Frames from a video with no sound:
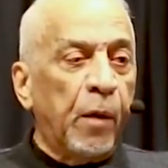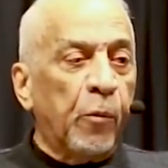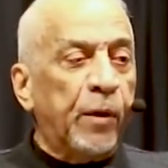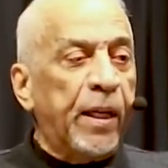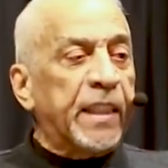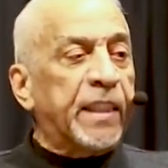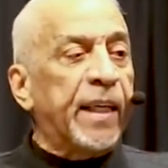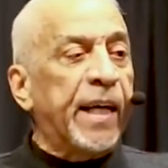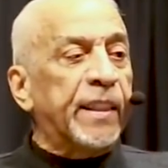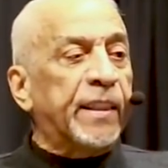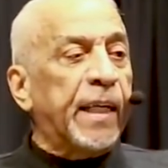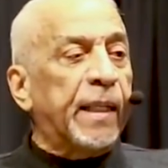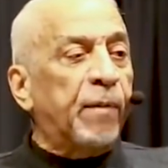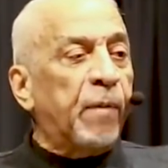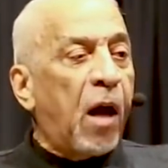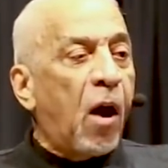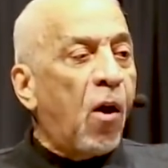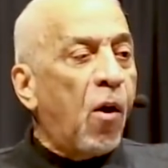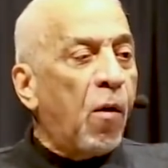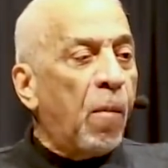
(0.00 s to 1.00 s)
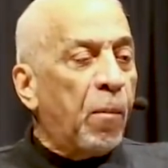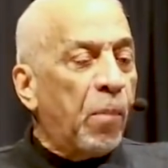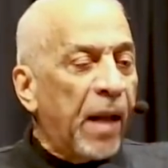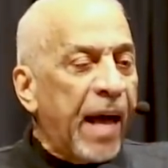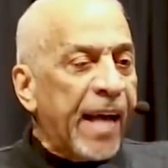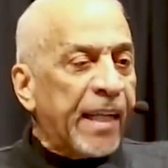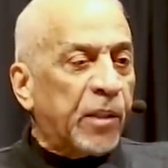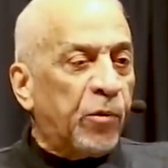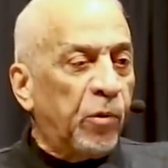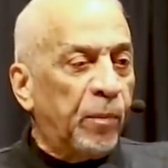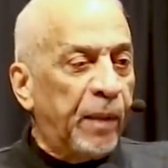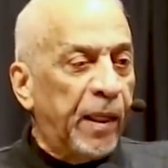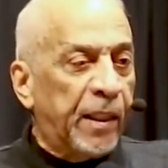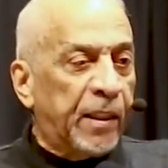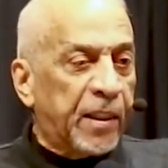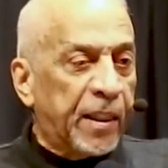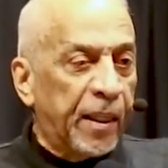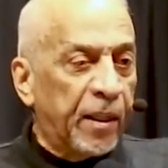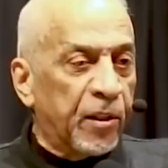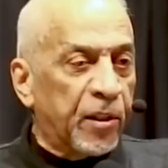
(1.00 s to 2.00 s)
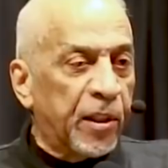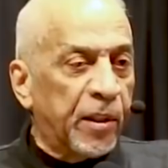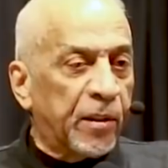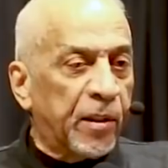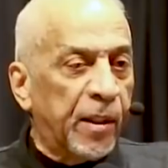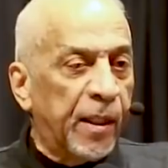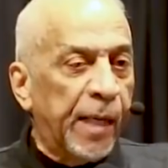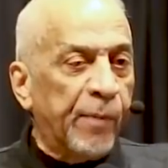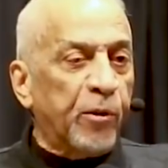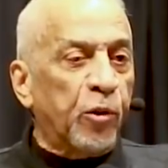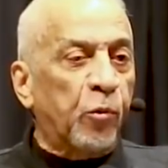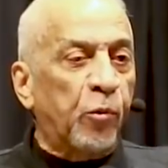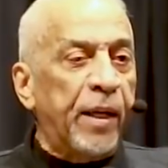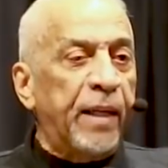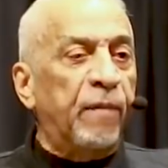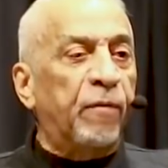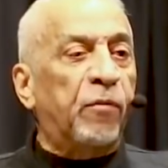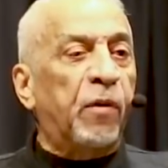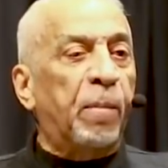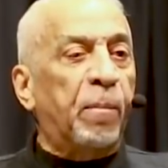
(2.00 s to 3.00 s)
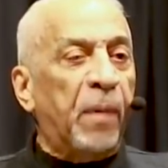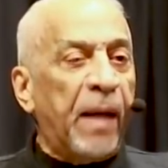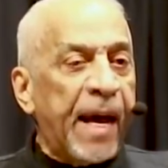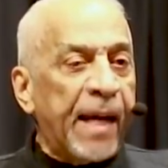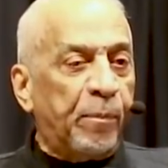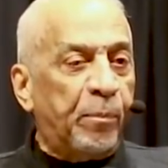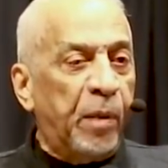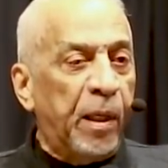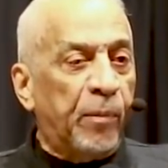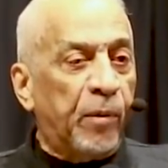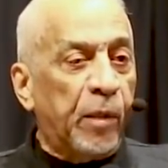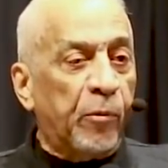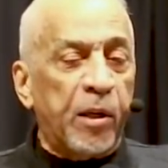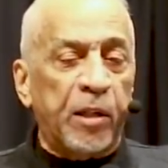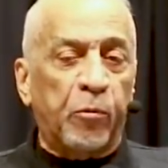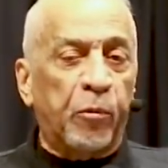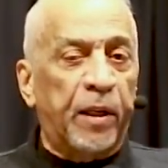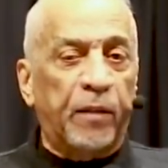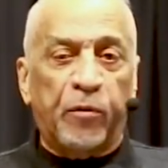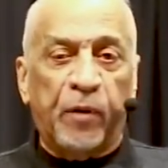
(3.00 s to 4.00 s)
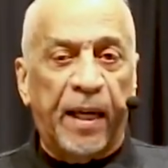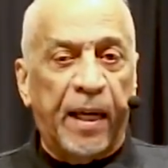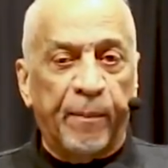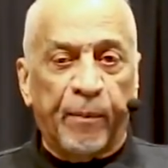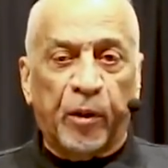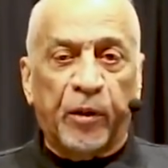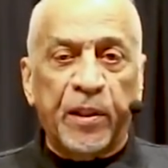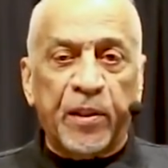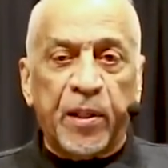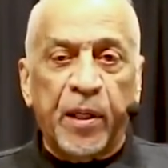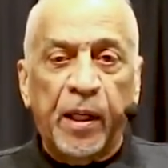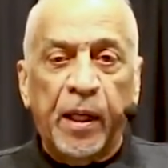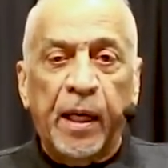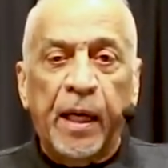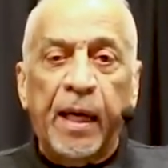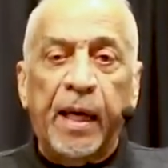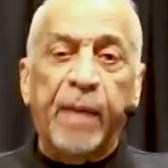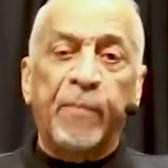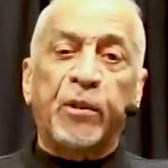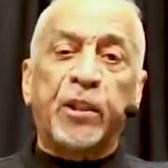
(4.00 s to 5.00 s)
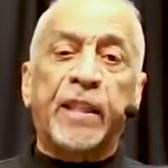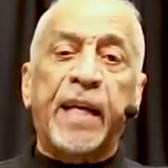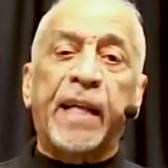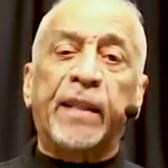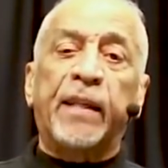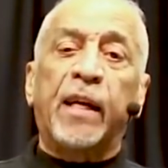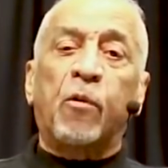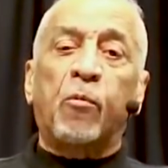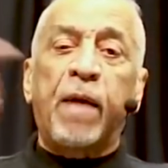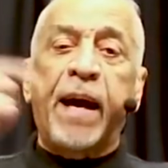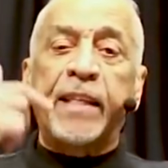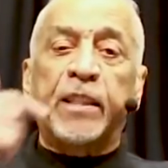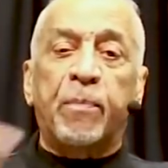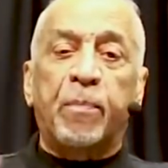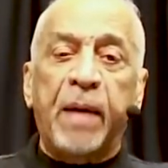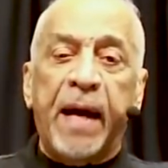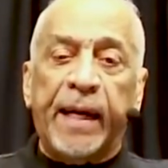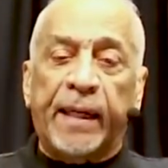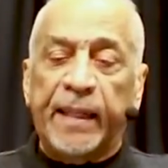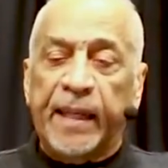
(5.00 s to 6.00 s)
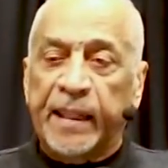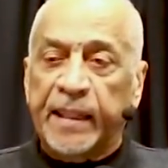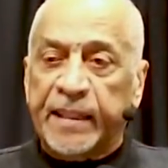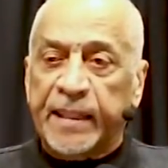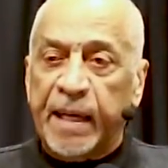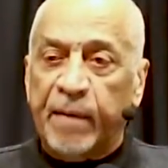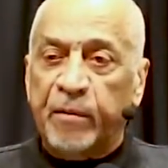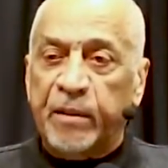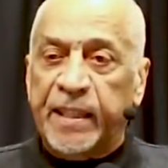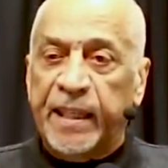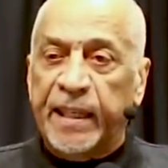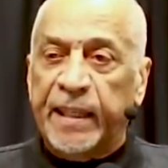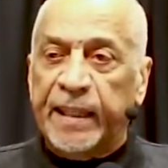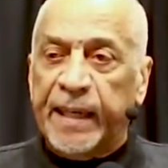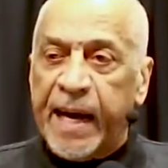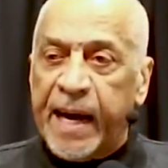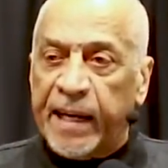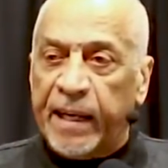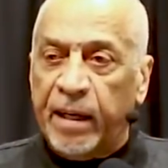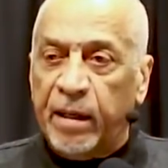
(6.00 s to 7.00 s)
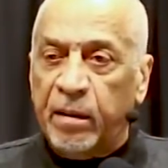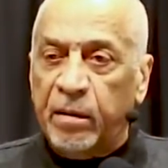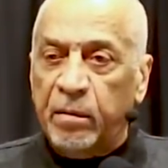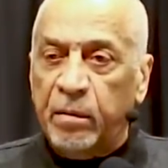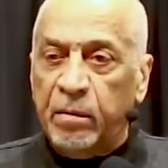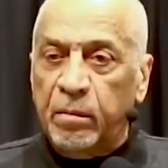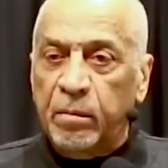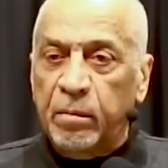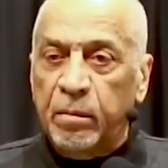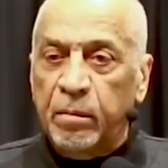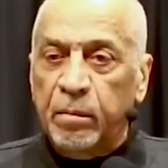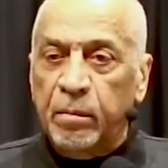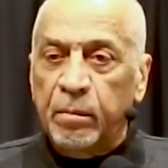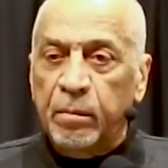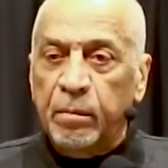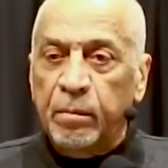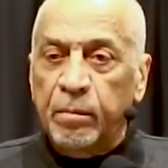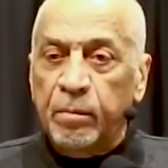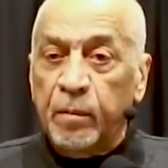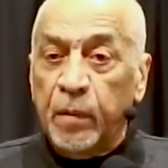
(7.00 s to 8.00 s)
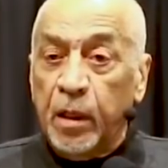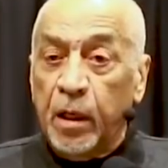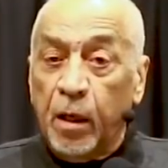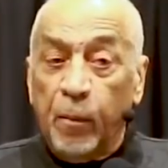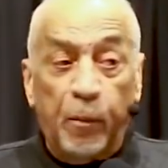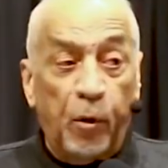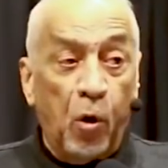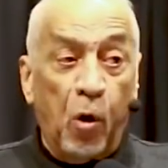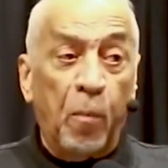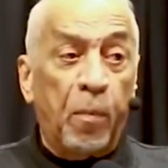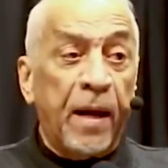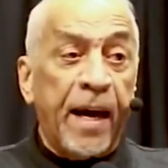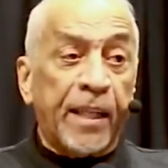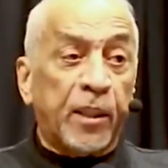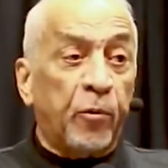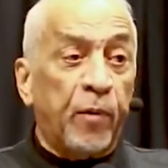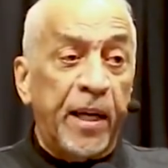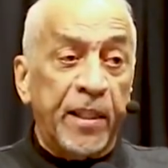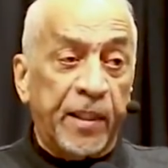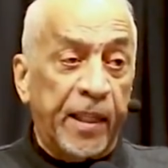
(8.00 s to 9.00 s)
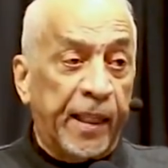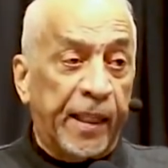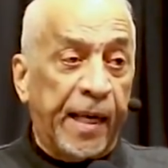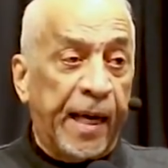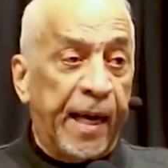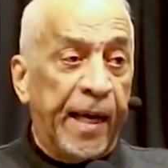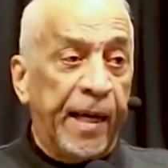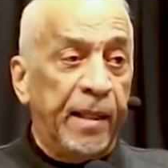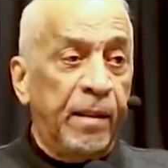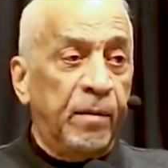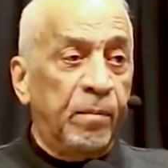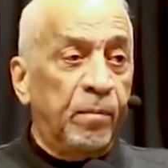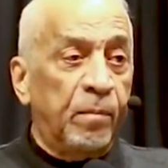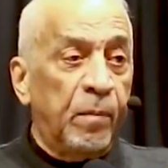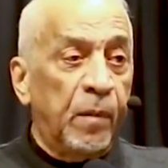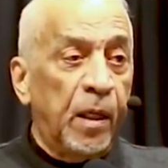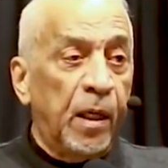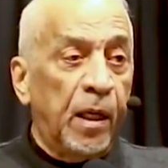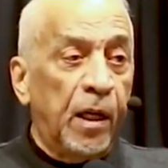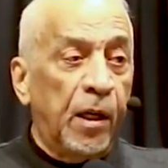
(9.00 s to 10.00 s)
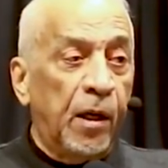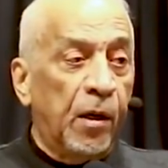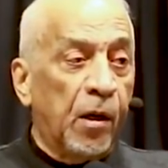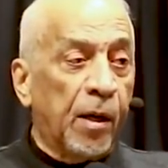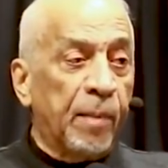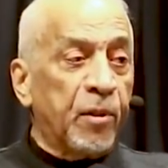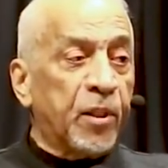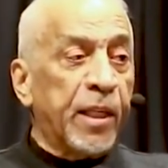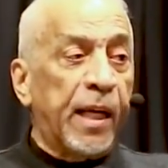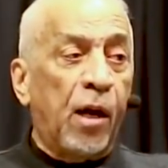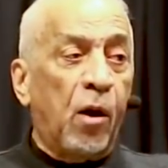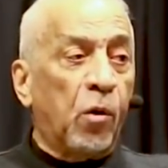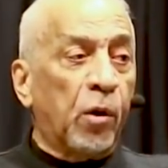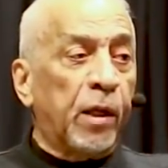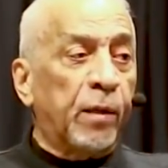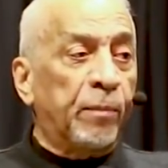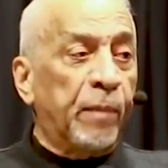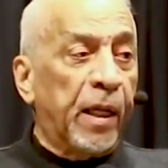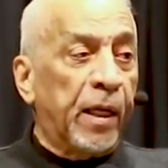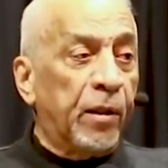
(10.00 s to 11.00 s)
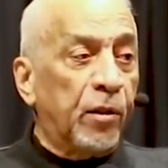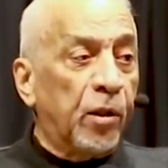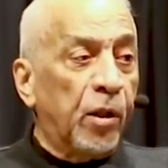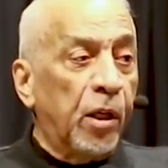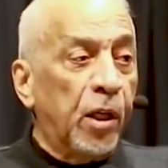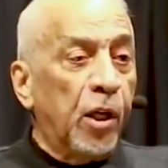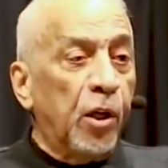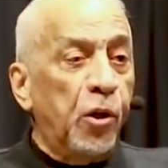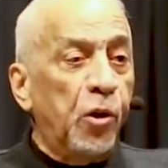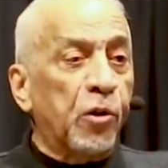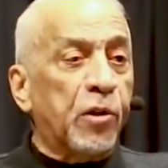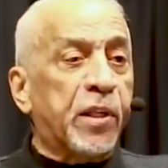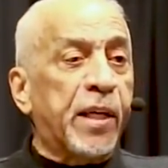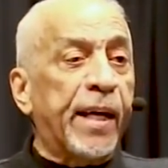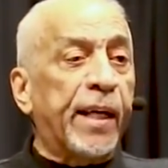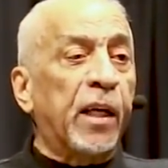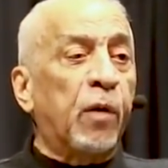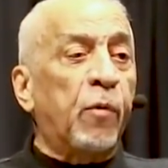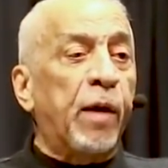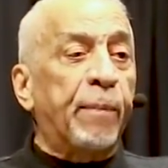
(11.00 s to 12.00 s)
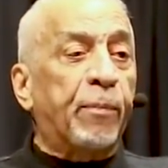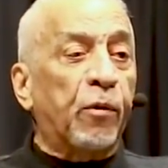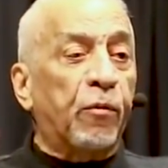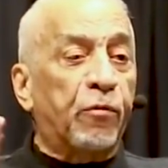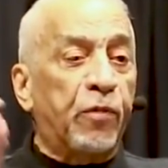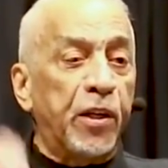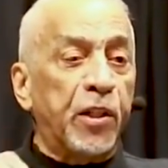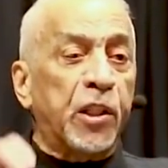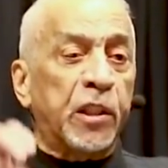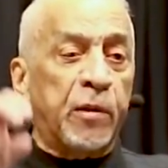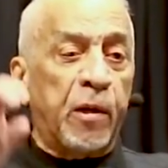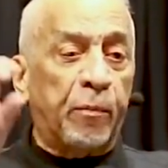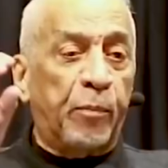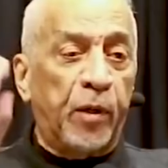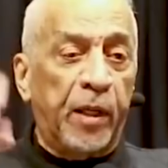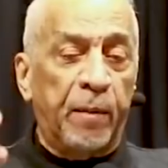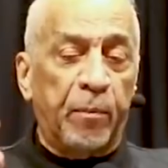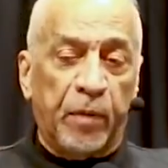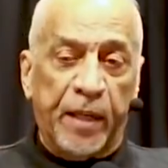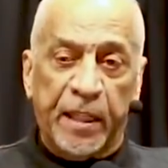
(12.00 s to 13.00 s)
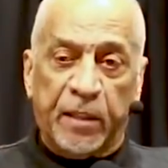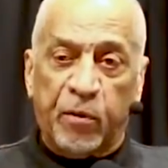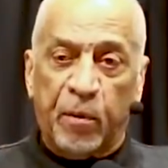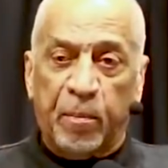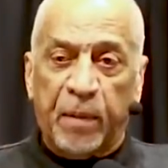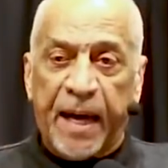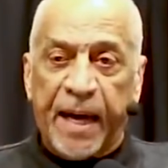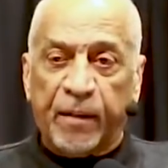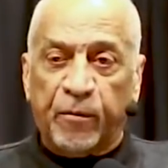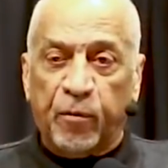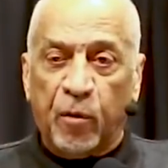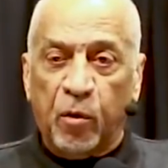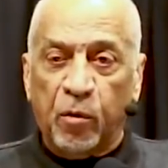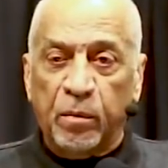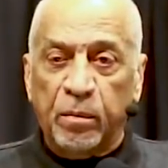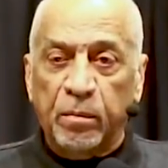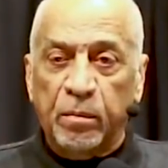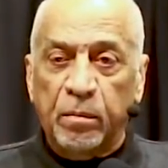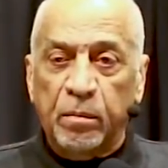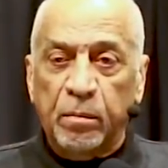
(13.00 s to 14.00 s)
And it says that all blacks will be citizens. It was written for black people. It wasn't written for immigrants. Immigrants got their rights back in 1790. No blacks raising a cane. None of them say, hold it a minute. You're taking away provisions that are put in place for black folk.